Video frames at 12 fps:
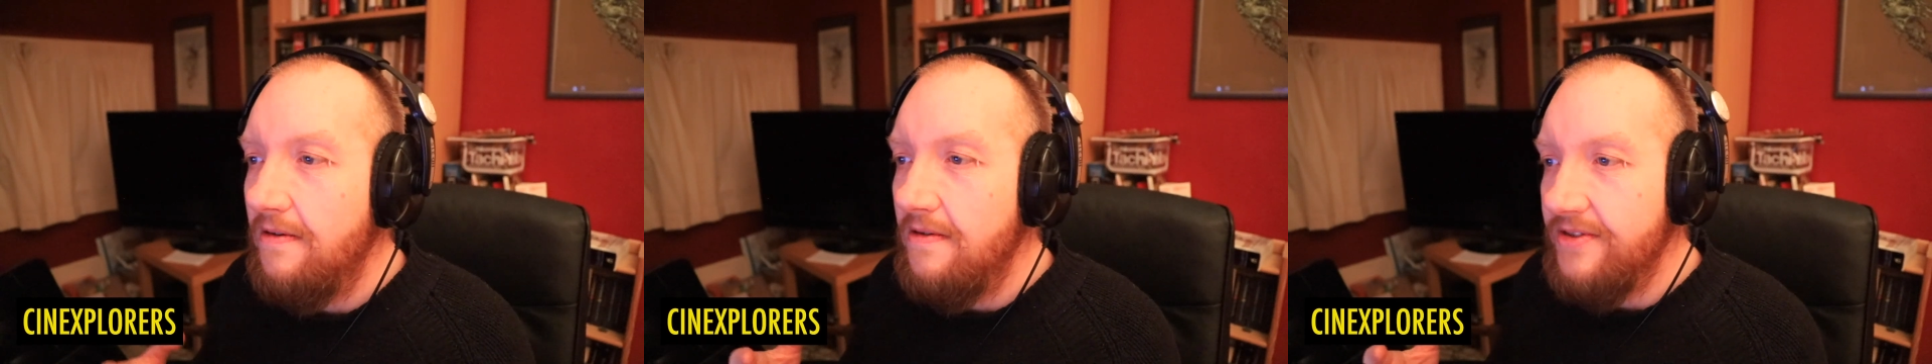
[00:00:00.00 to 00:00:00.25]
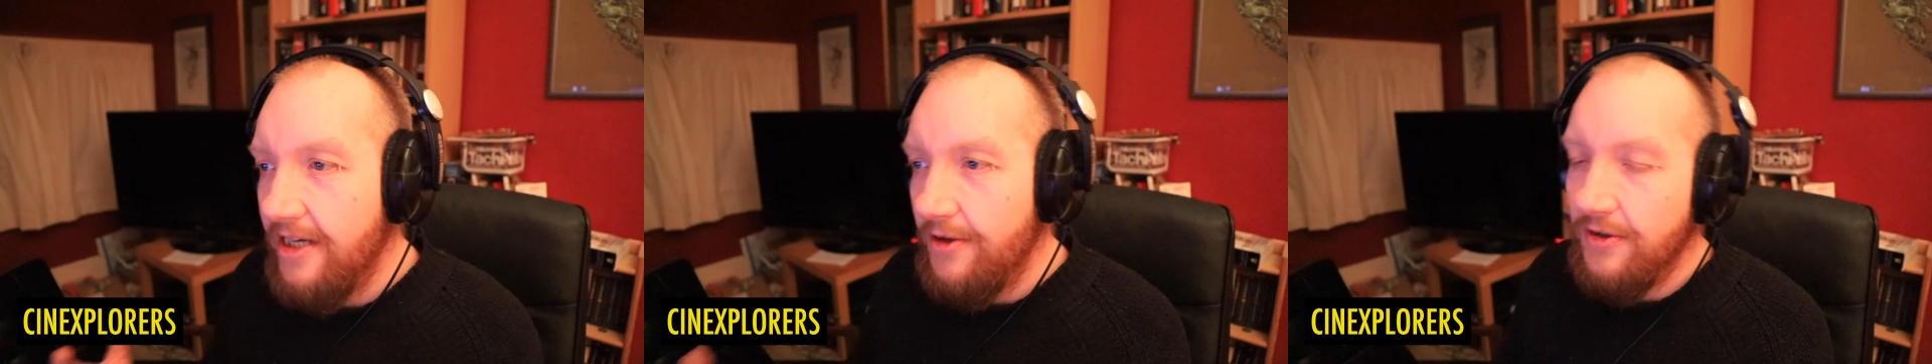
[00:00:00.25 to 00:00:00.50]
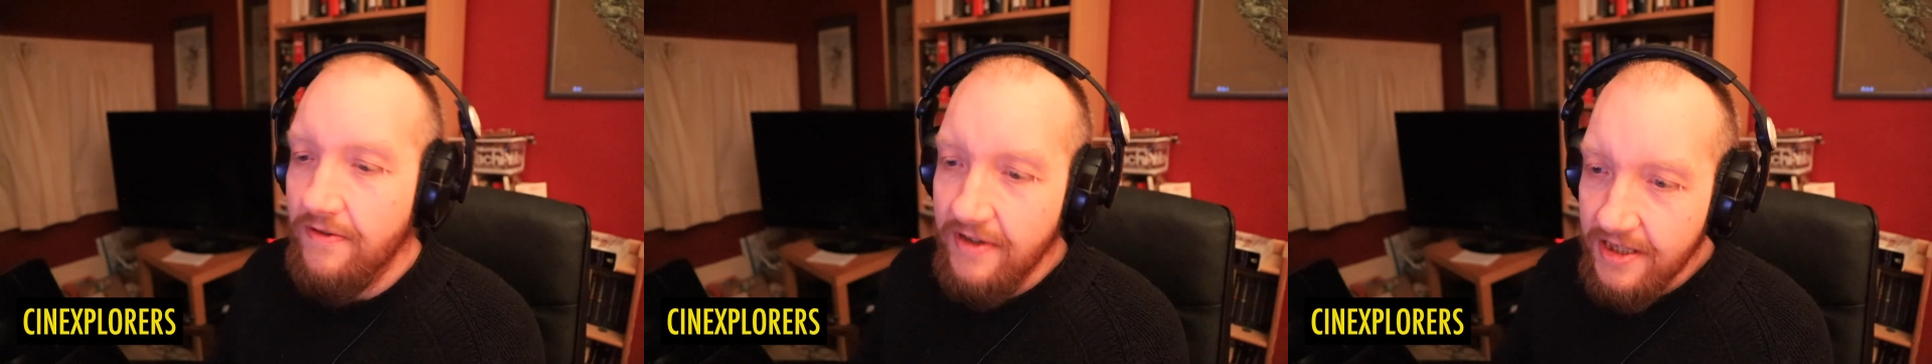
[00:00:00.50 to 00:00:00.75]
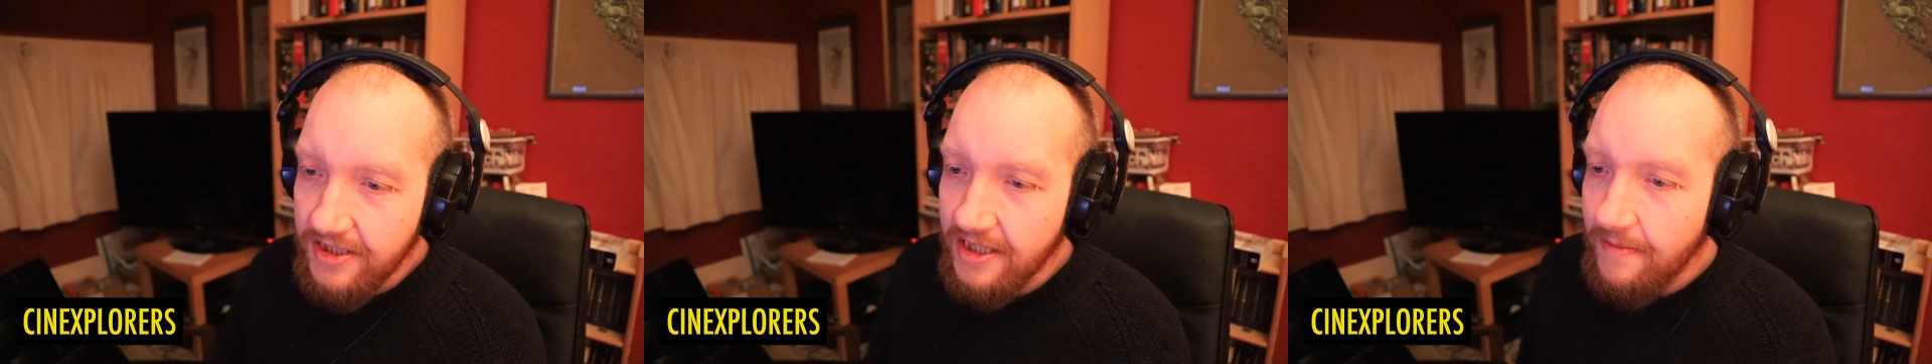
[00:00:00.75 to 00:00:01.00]
South
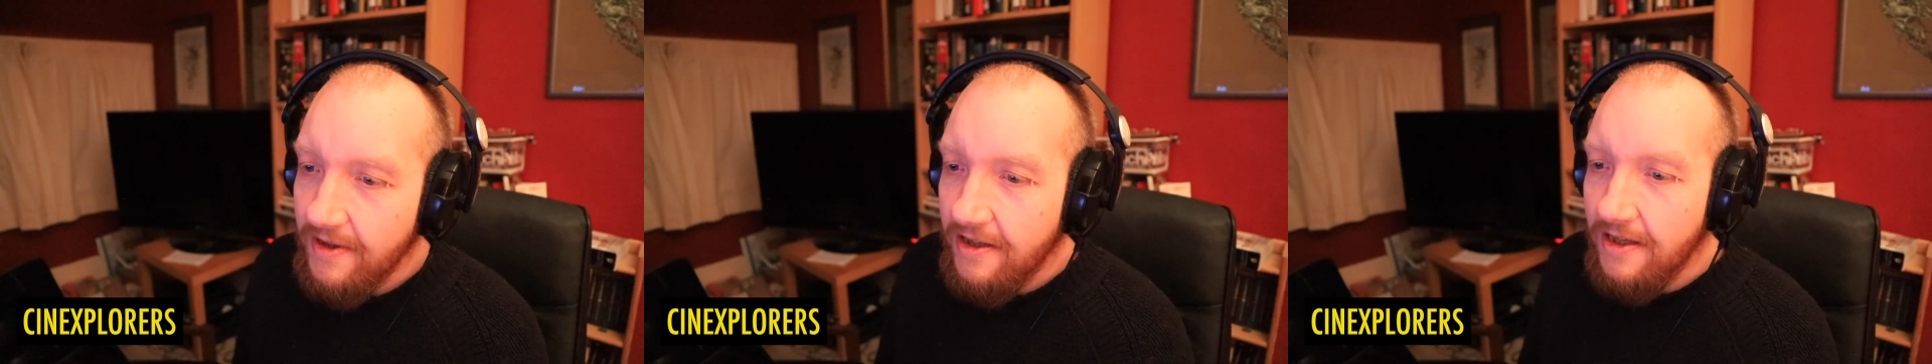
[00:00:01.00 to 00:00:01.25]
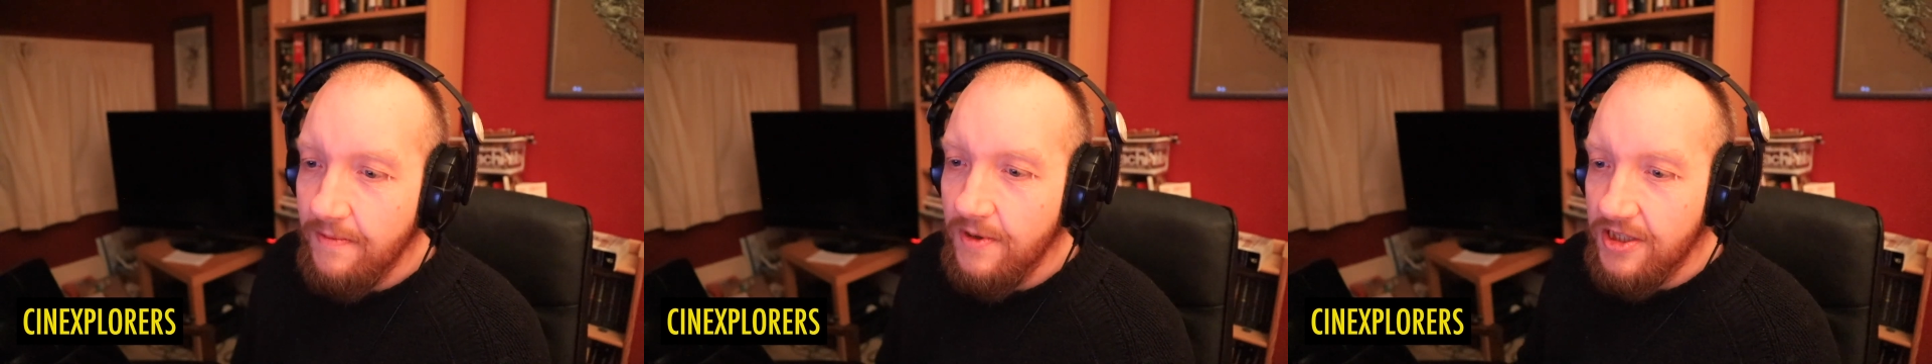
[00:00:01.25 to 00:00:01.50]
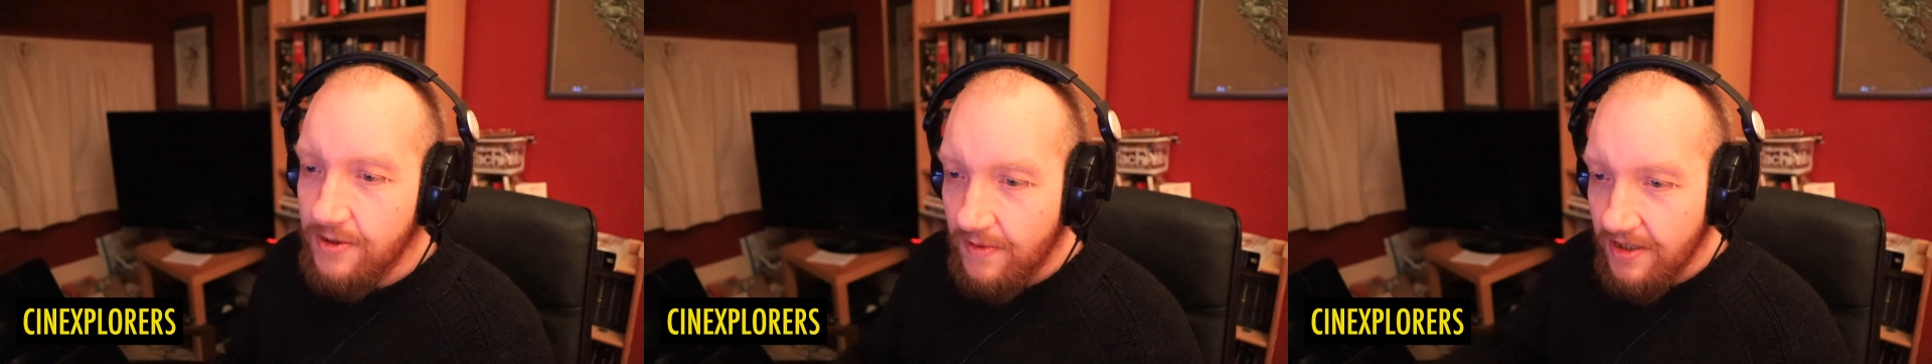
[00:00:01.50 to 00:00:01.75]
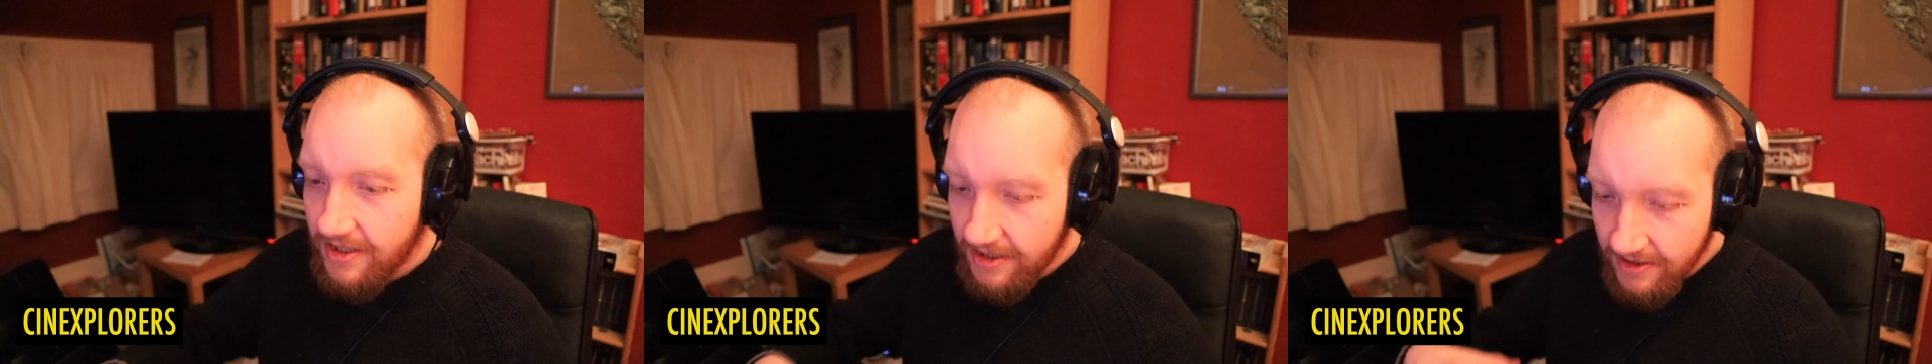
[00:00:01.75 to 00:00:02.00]
Korean cinema, and we just
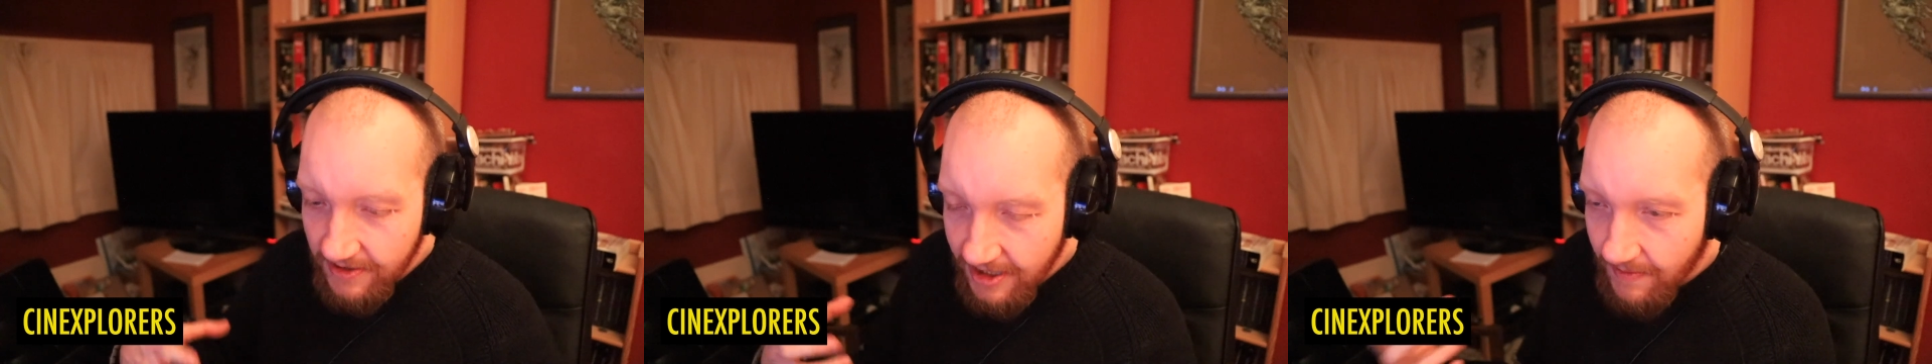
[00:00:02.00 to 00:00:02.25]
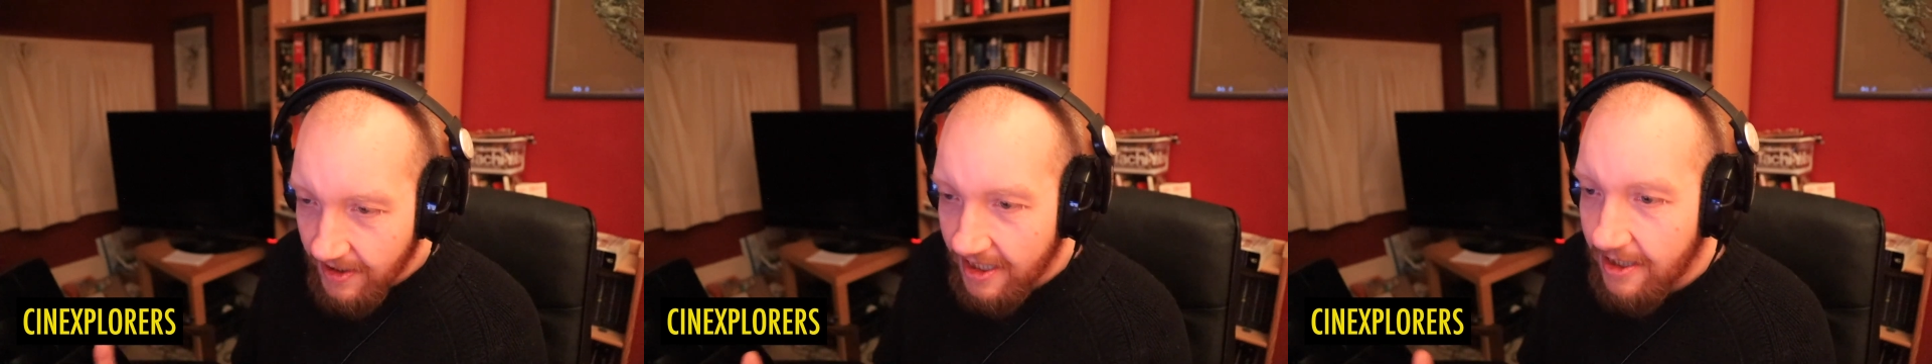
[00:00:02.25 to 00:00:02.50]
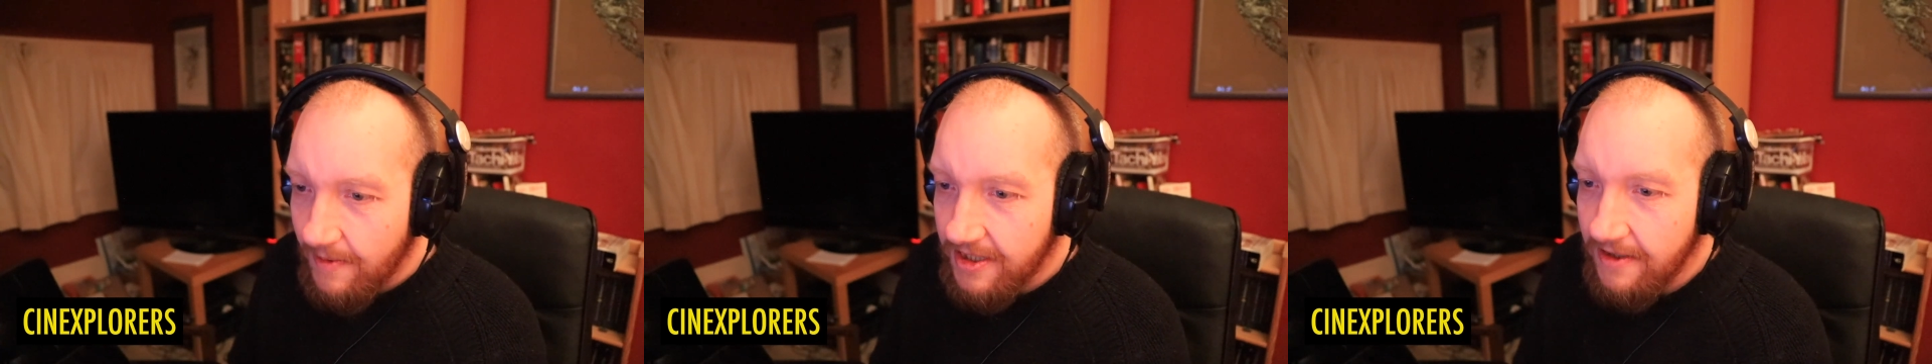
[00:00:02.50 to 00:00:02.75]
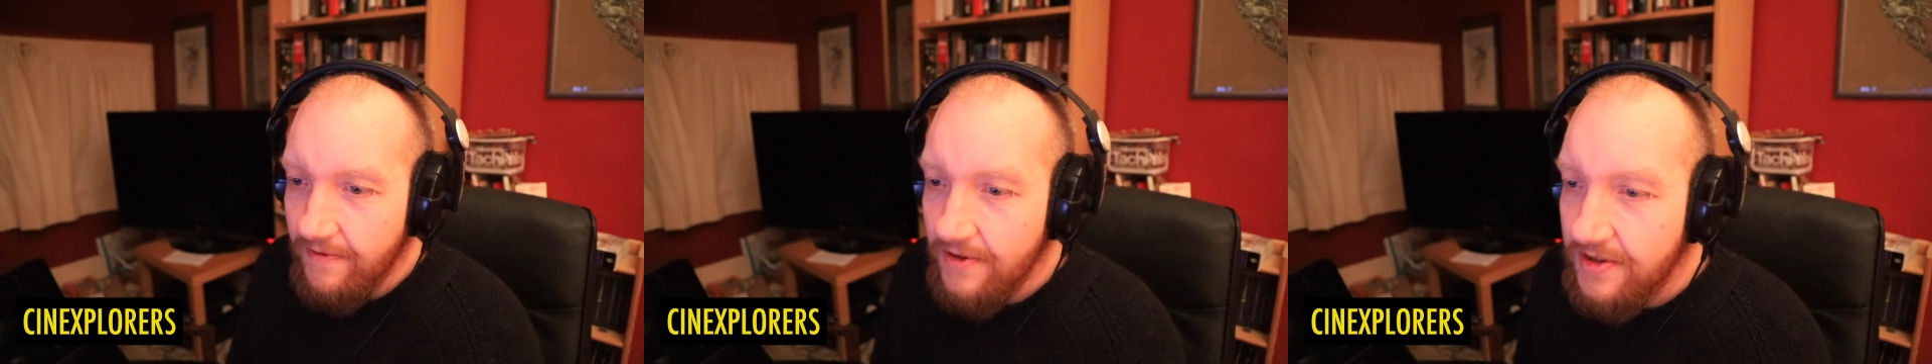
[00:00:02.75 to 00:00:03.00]
wanted to do something a little bit
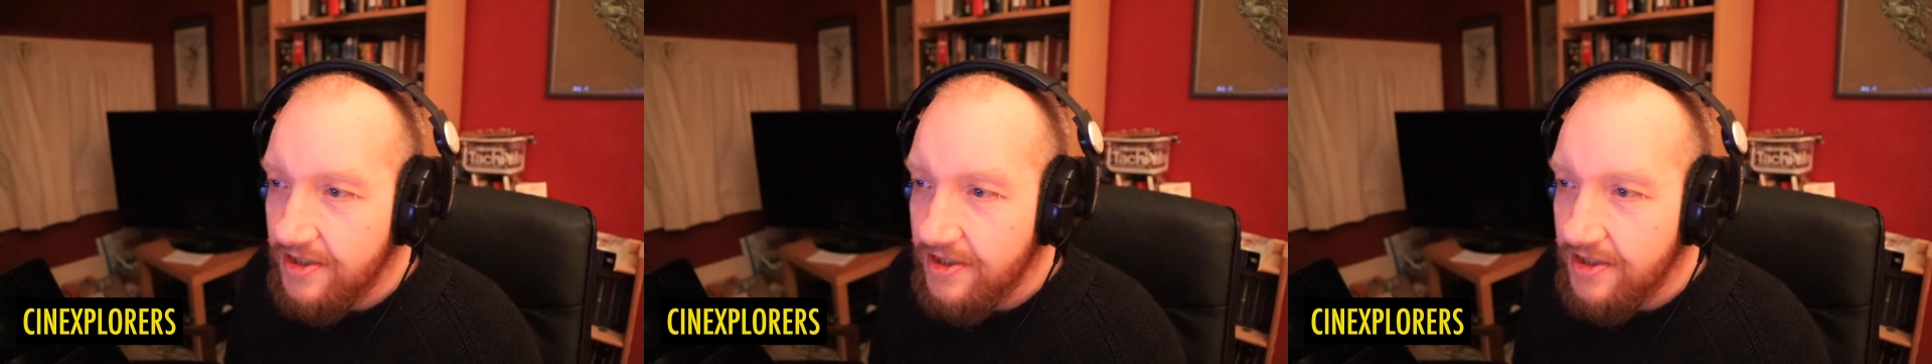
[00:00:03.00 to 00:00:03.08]
different.